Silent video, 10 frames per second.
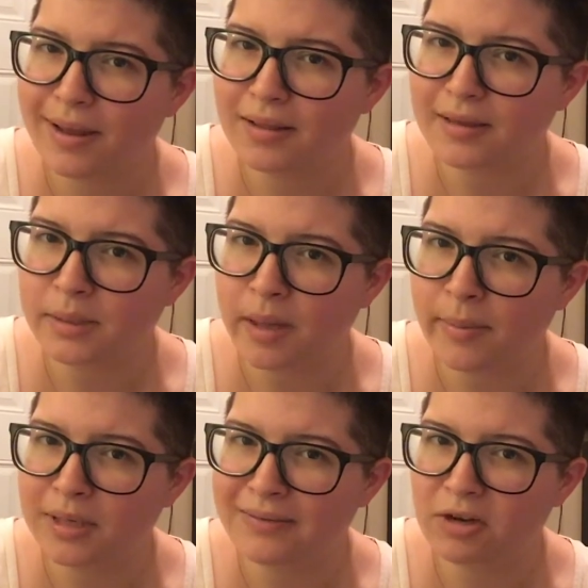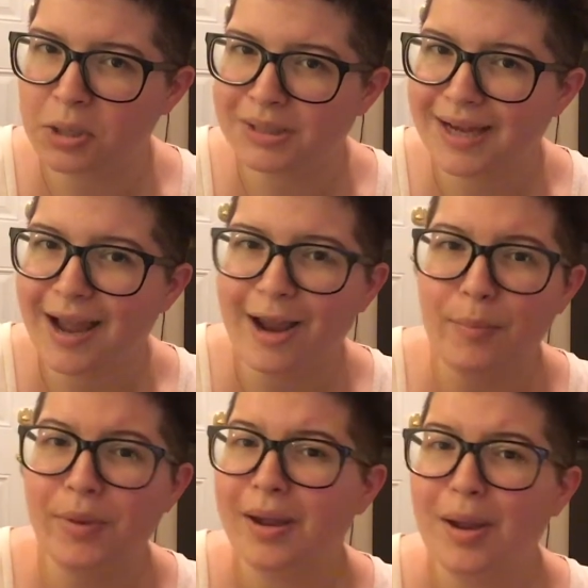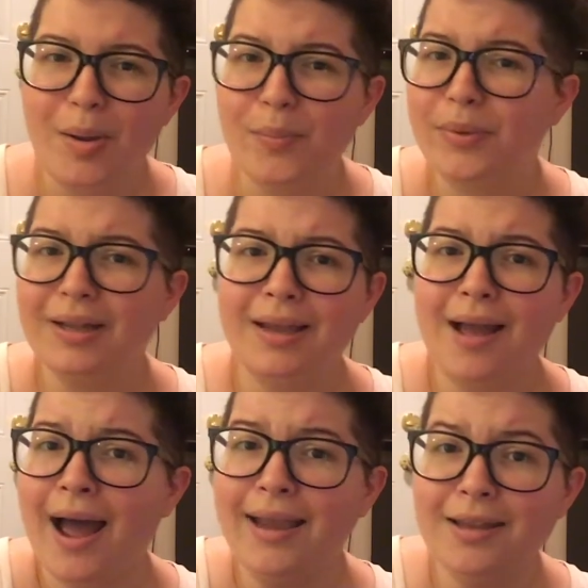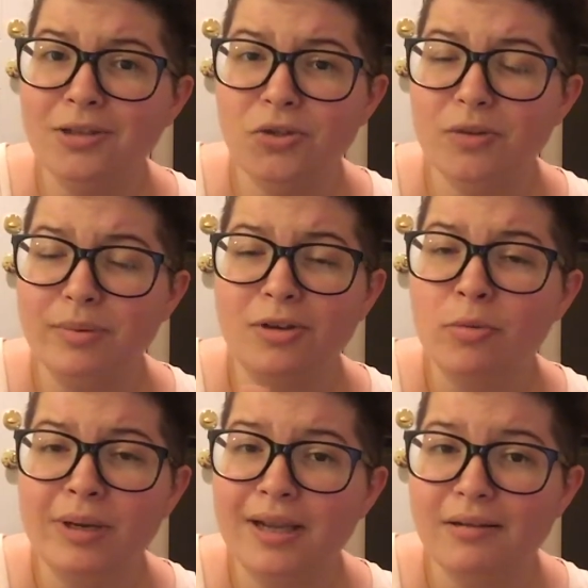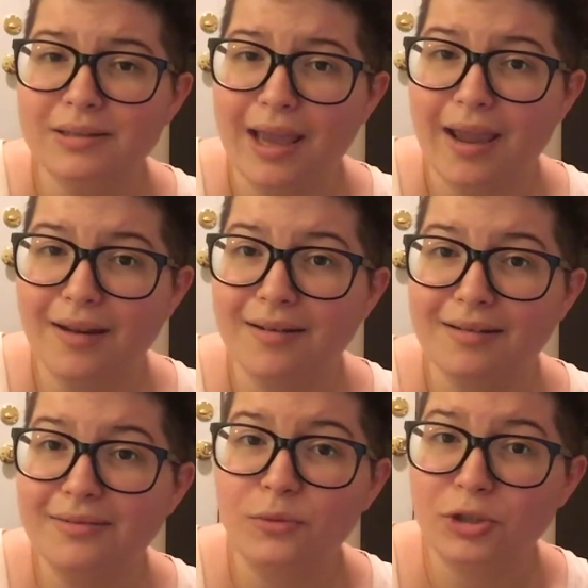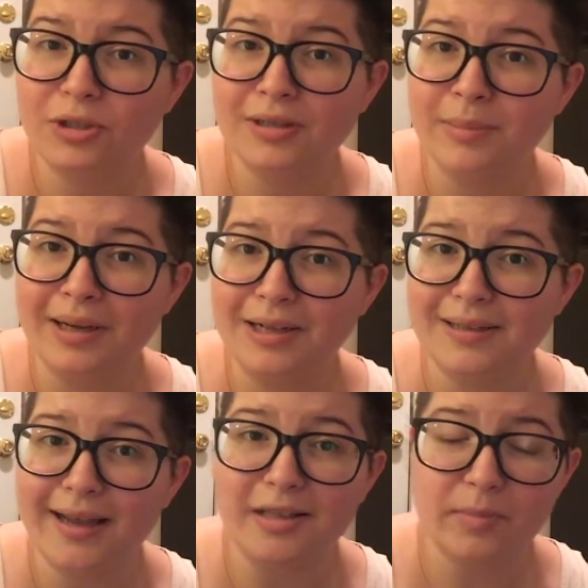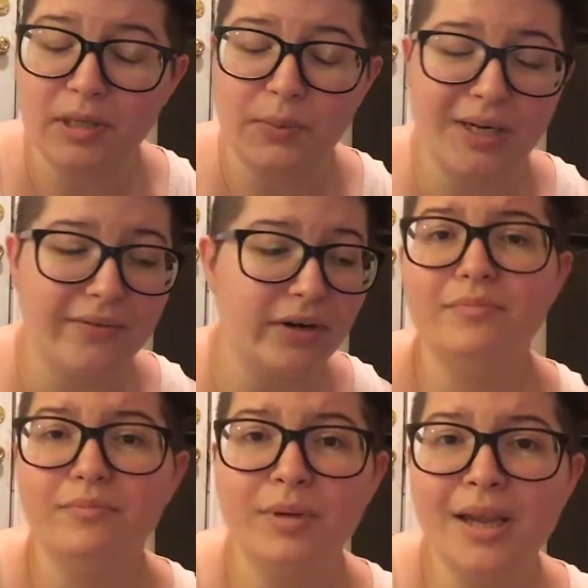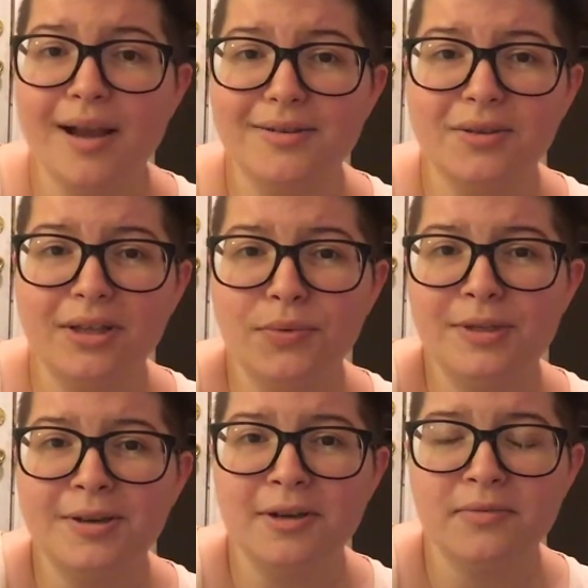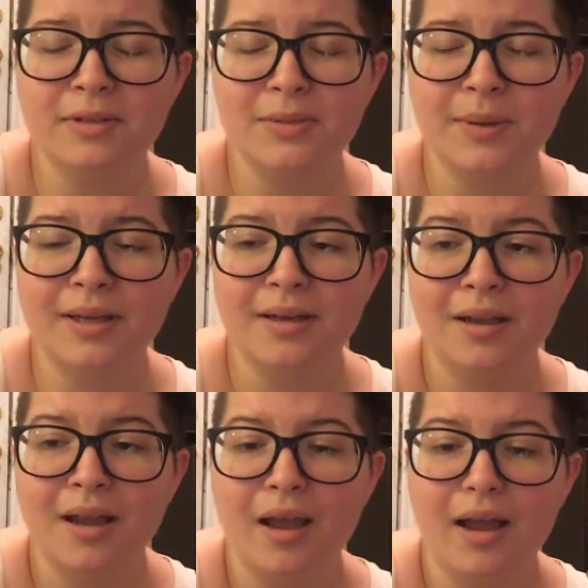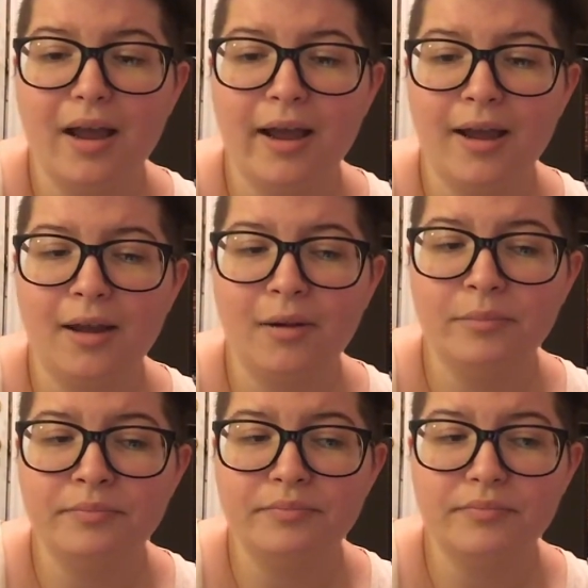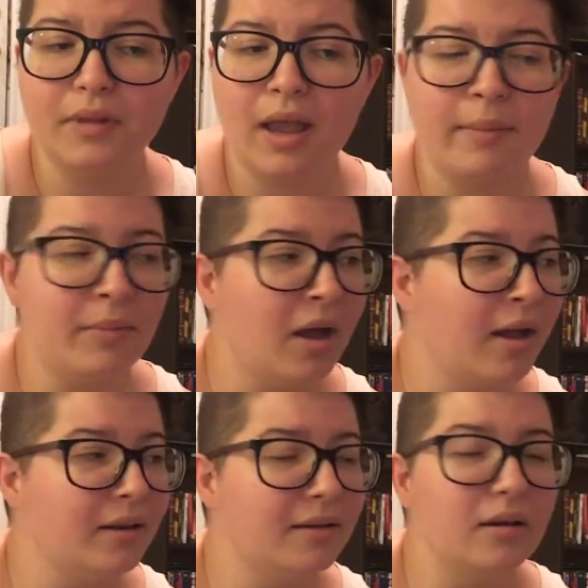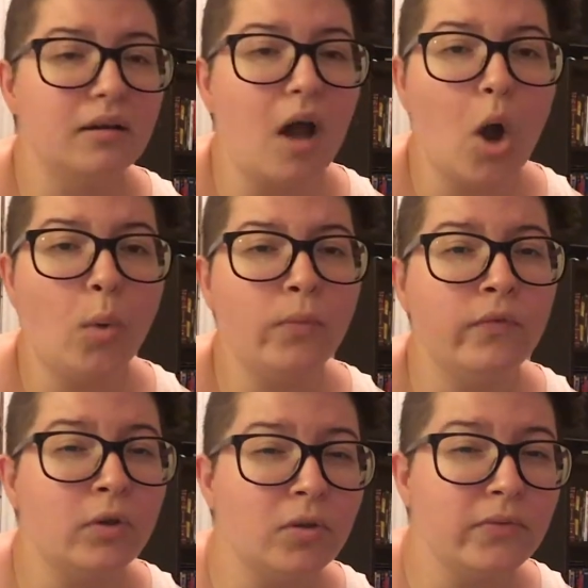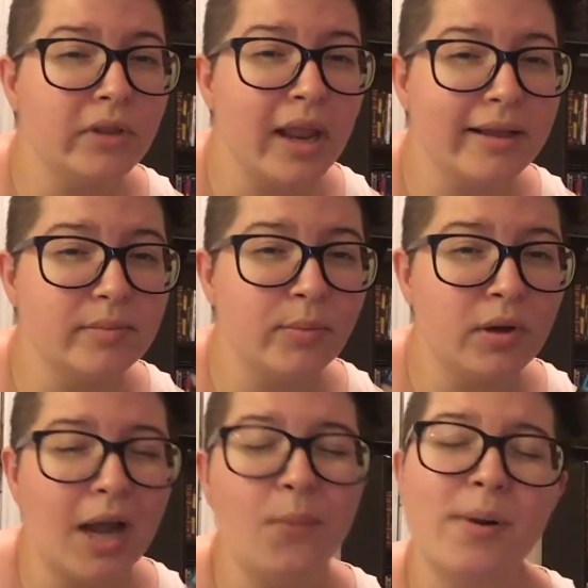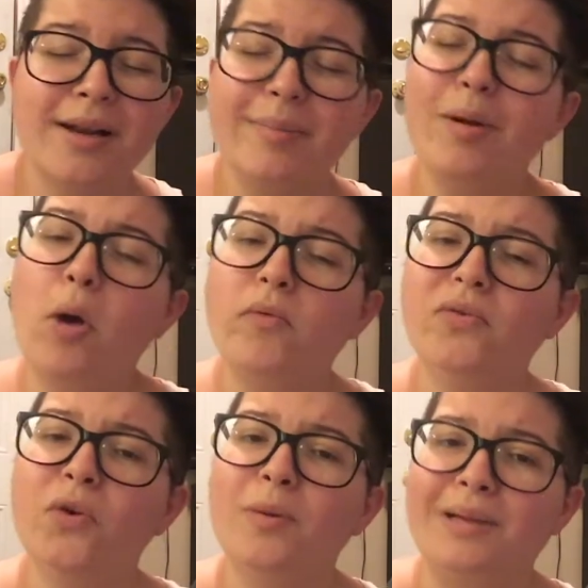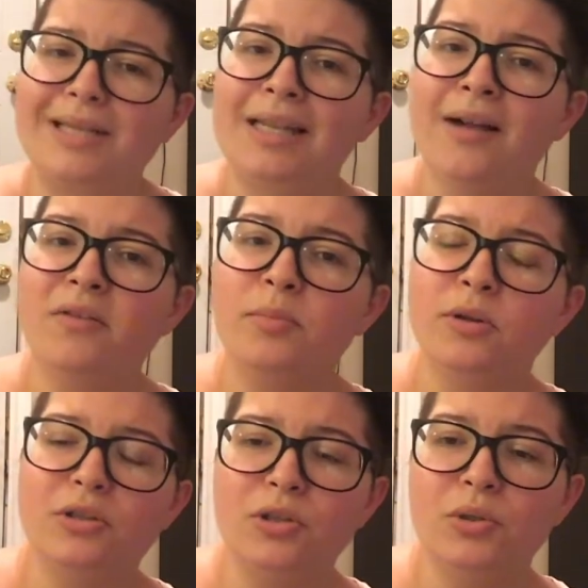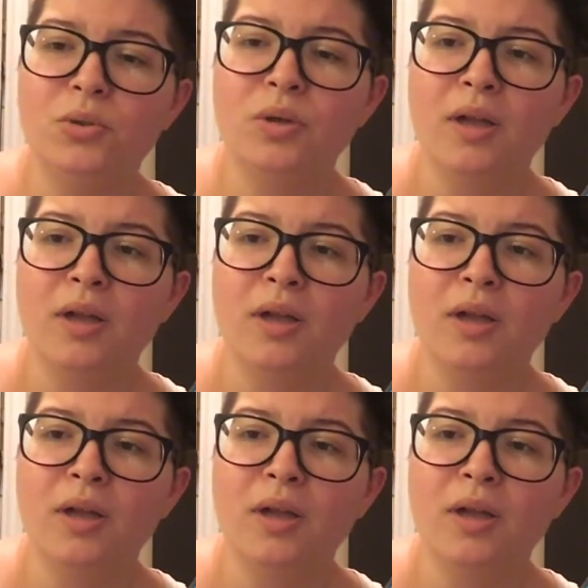things about Evie all the time. But like, I can do it, but nobody else can. Which doesn't make any sense, but like, whatever. But yeah, so like 3 stars for this one. I'm not hopeful for the next book. I want to be hopeful for it because I loved book 2.